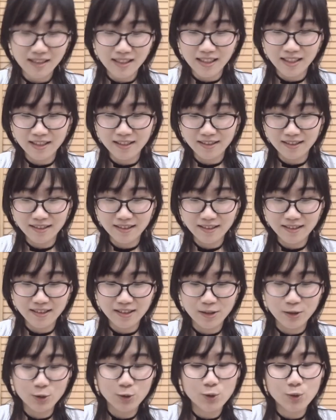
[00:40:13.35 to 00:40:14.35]
like
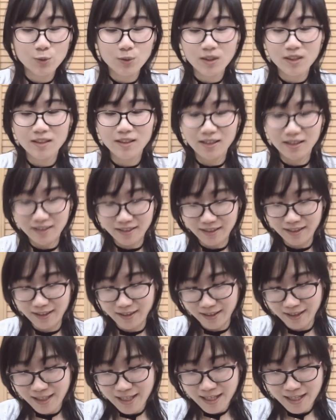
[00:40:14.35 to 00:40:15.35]
the usual
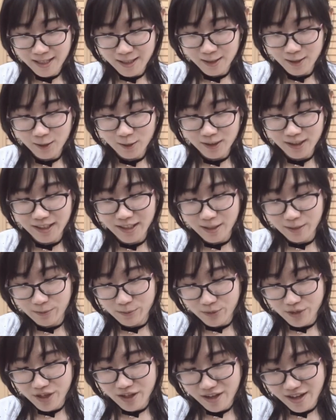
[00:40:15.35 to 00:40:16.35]

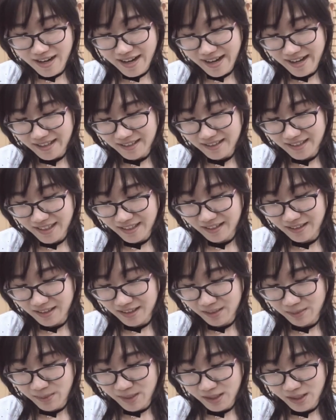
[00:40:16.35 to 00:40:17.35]
Lolita brand, like the
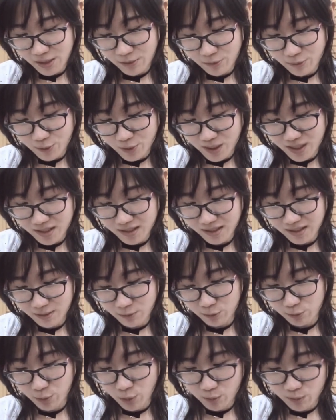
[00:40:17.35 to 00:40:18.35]
expensive one,
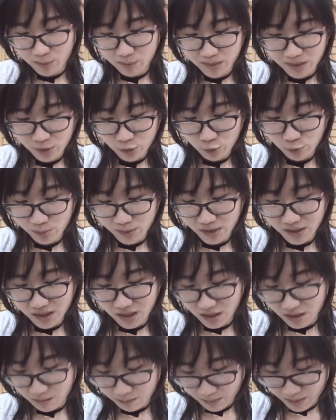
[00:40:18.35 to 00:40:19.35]
it would probably be super
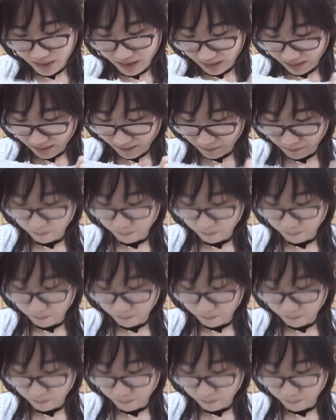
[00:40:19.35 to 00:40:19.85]
cheap, but